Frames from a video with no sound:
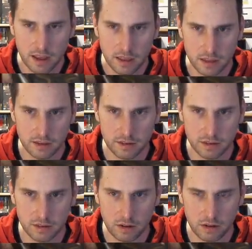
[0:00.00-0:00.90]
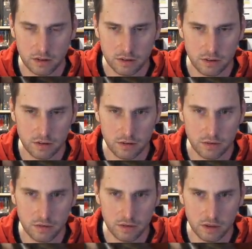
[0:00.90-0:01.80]
This isn't also
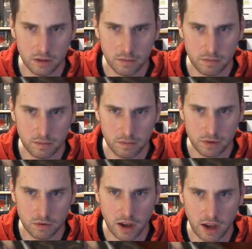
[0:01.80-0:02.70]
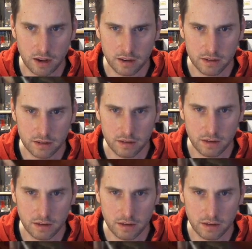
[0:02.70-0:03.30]
too hard to